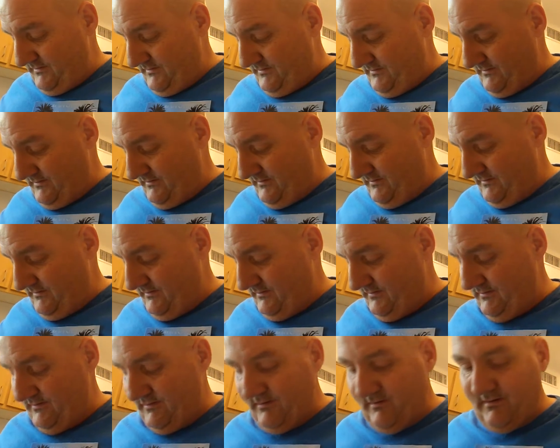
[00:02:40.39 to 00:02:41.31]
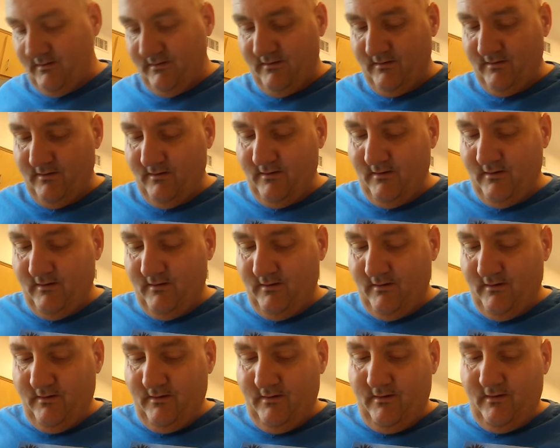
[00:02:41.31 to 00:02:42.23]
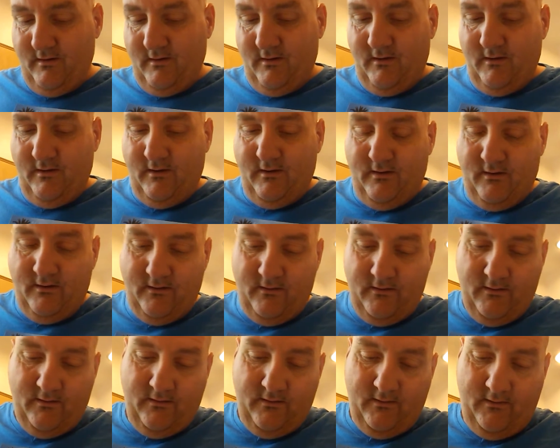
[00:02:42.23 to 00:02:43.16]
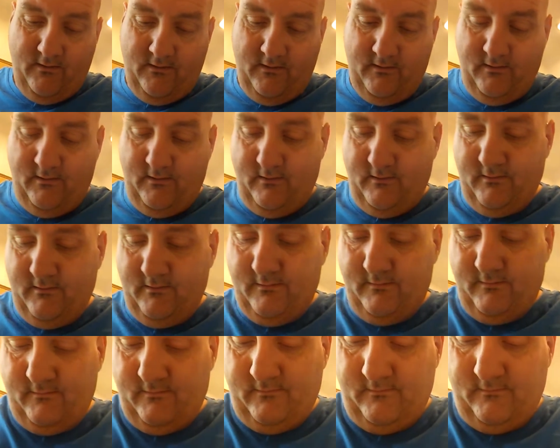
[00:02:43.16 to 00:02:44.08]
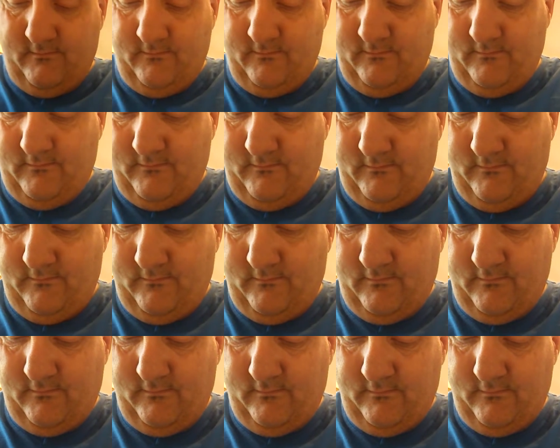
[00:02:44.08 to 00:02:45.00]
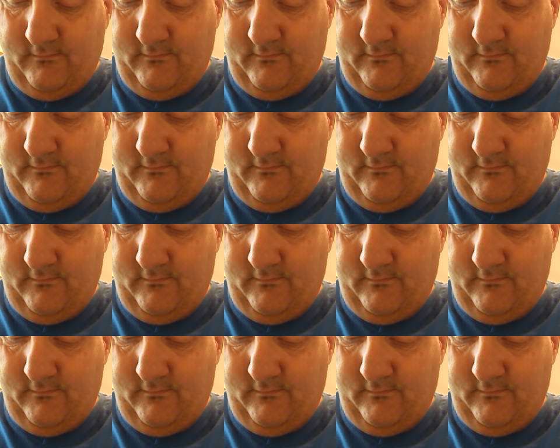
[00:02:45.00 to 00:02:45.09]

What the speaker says: Nobody speaks.